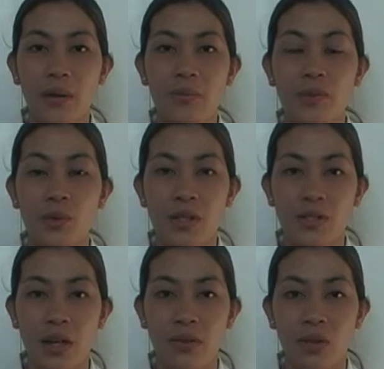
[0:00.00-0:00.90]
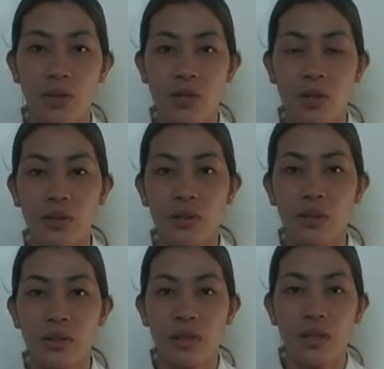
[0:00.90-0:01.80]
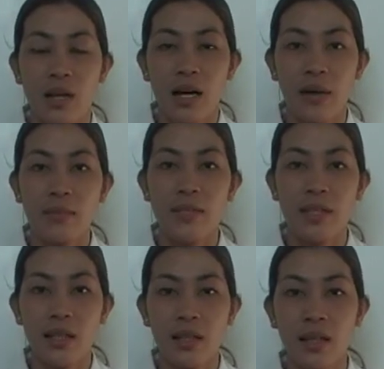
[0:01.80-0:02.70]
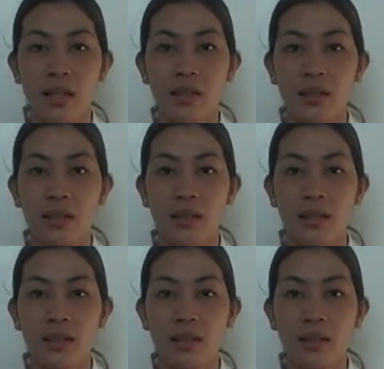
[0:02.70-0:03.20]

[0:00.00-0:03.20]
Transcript: I'm 27 years old. I'm single.